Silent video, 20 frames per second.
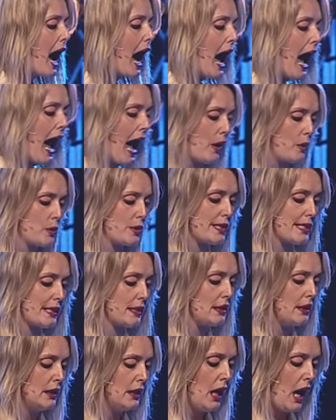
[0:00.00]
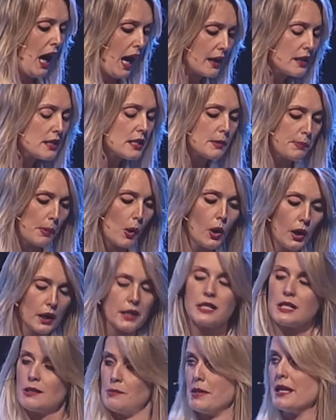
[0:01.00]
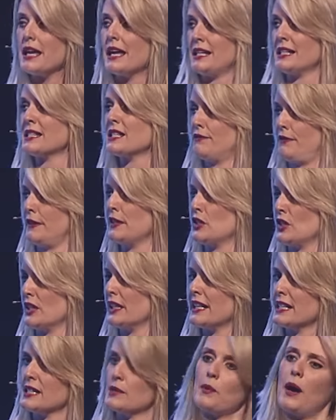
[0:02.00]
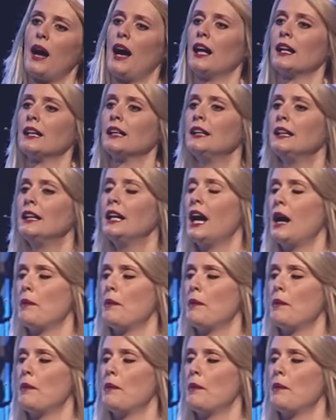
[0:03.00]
our house and spoken to me individually as well.